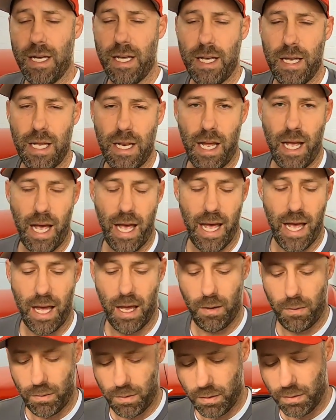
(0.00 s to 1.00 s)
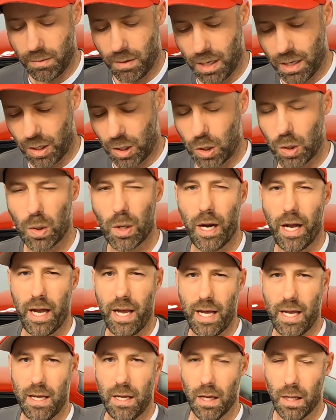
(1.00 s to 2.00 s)
it had a
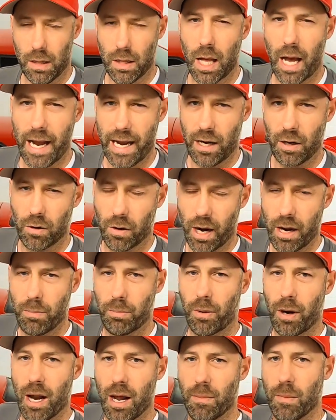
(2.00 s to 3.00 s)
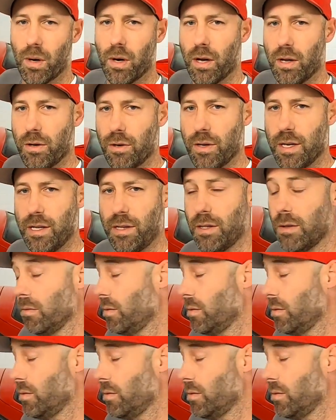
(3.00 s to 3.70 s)
light gray primer underneath it,